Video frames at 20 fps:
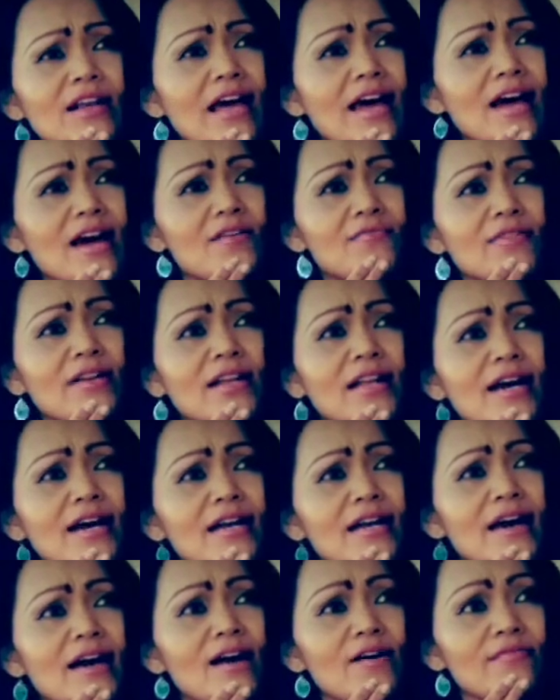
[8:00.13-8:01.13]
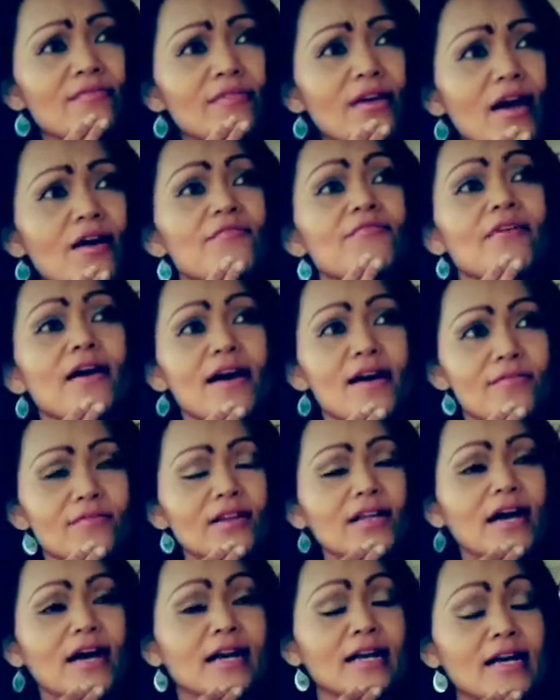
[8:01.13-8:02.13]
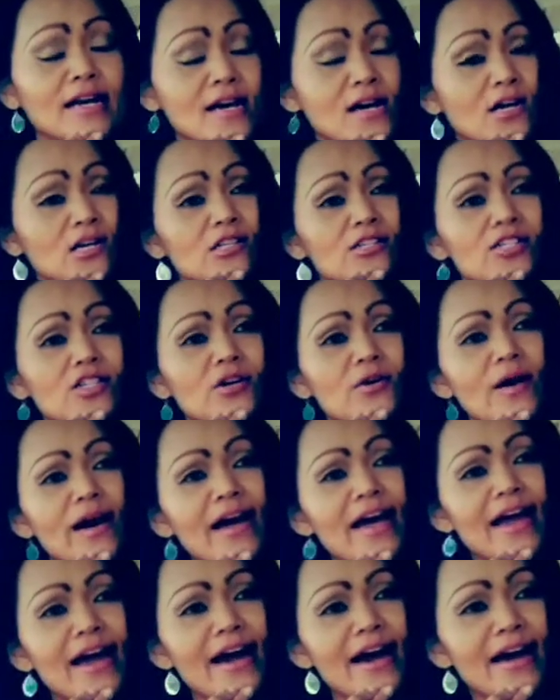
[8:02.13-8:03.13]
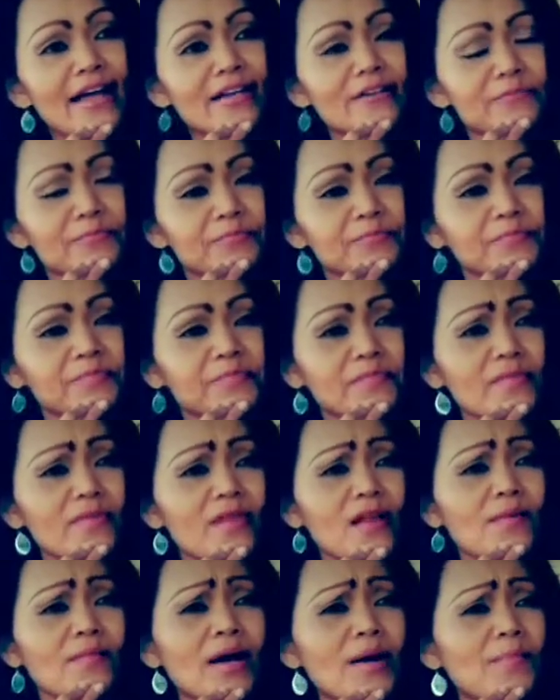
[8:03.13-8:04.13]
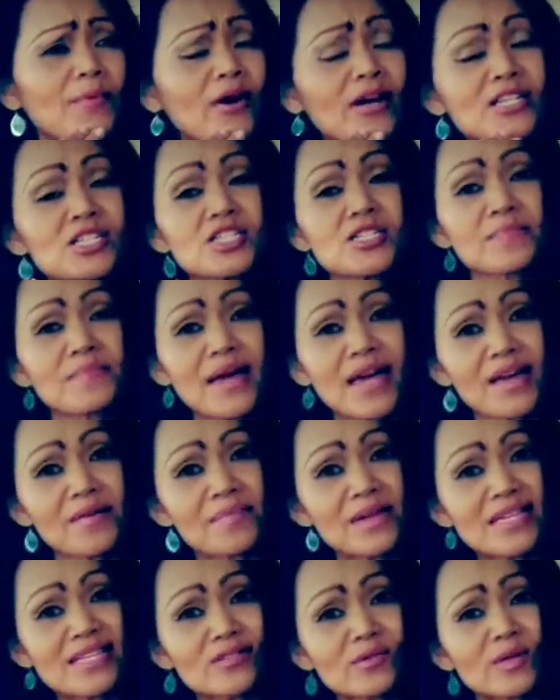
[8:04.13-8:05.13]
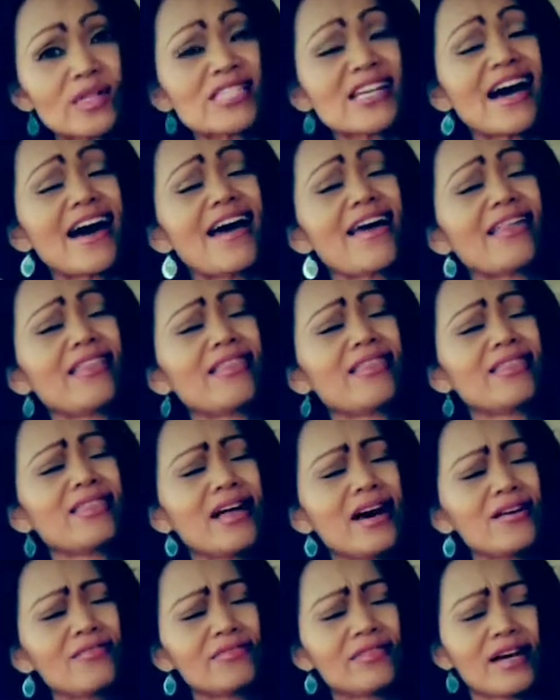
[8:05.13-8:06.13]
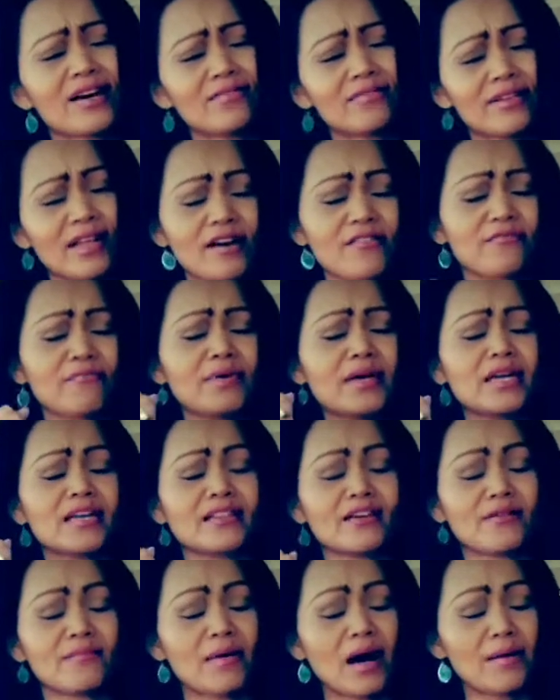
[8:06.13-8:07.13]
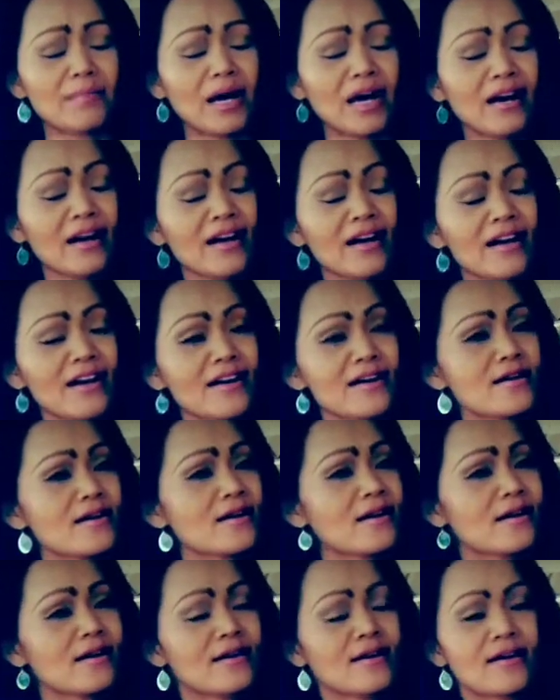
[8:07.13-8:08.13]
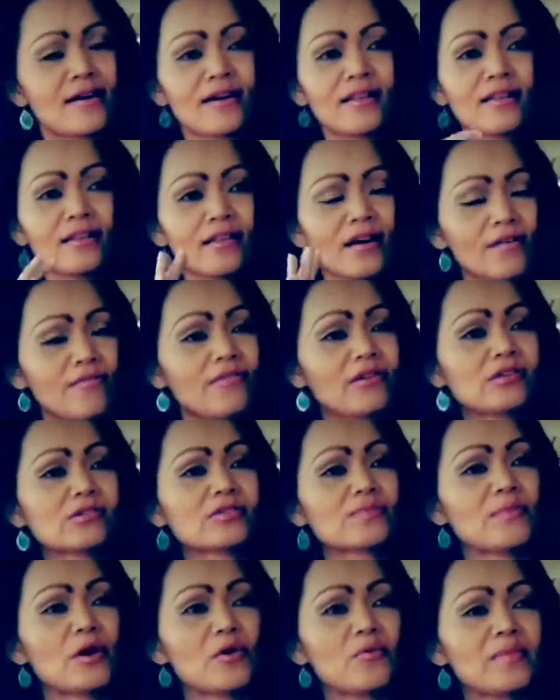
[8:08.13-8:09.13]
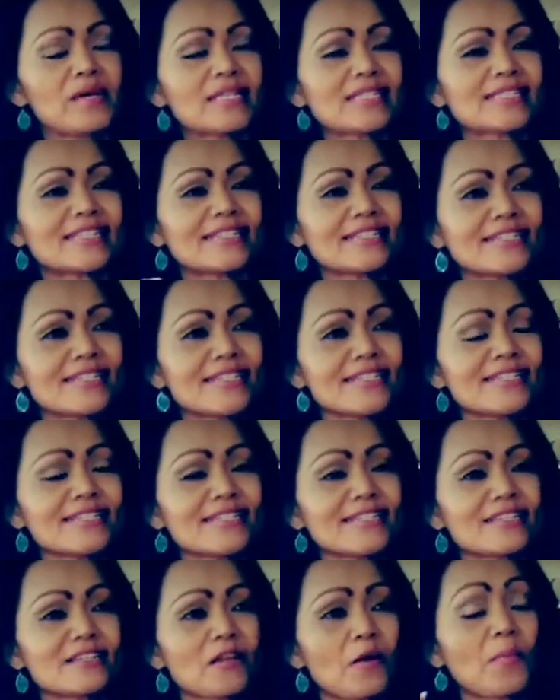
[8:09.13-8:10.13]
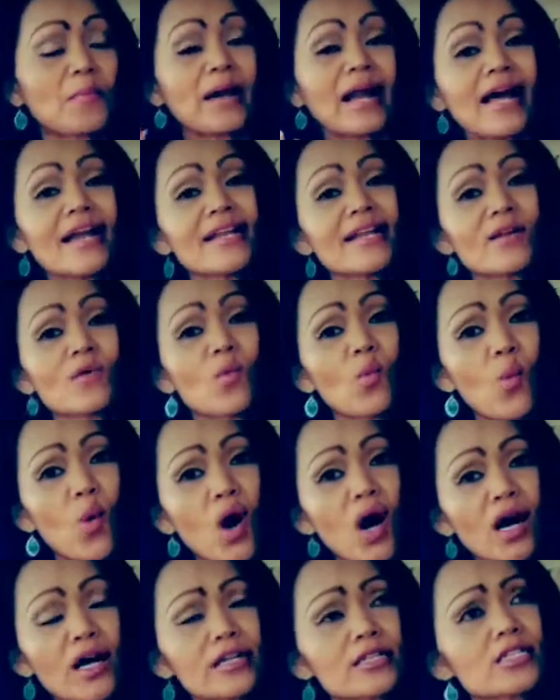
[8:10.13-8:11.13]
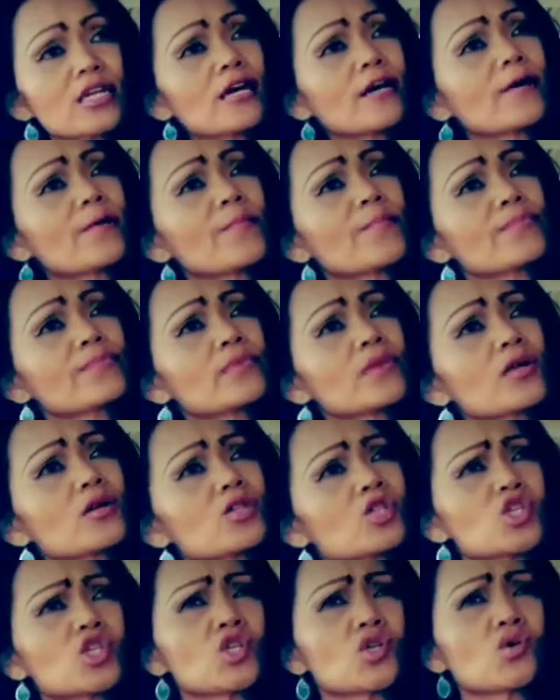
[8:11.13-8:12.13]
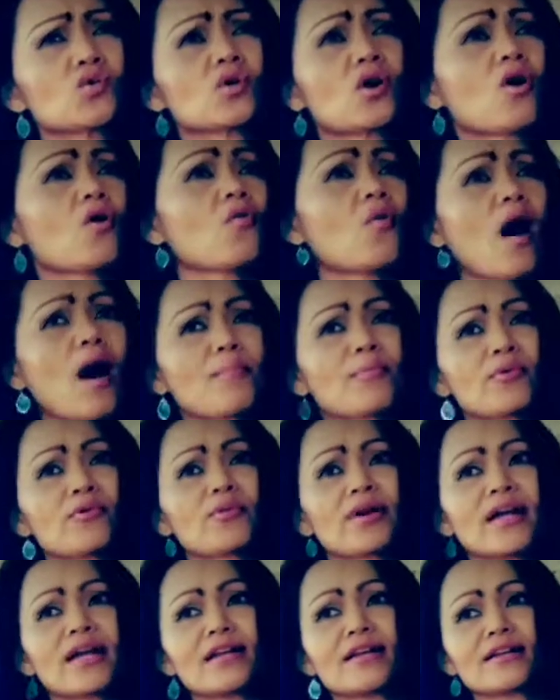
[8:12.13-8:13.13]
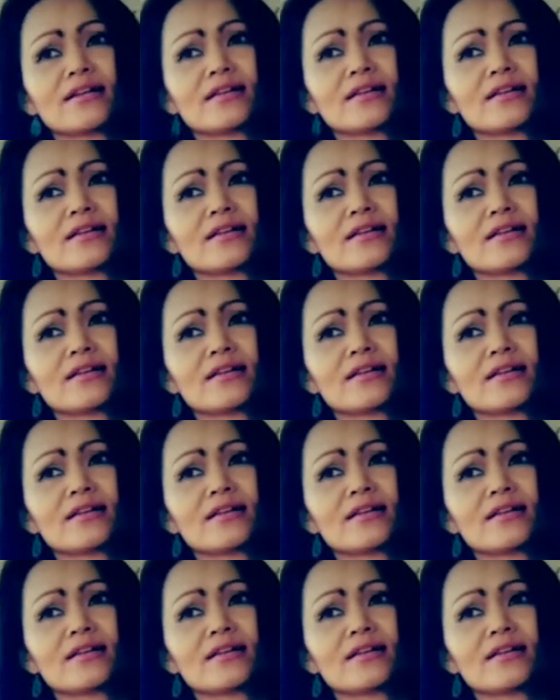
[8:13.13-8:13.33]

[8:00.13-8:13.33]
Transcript: and a half and nine and a half. Yeah, five and nine. So I had my precious babies, which I love, love, love being their mama. Love those moments and seasons, but I didn't want to cooperate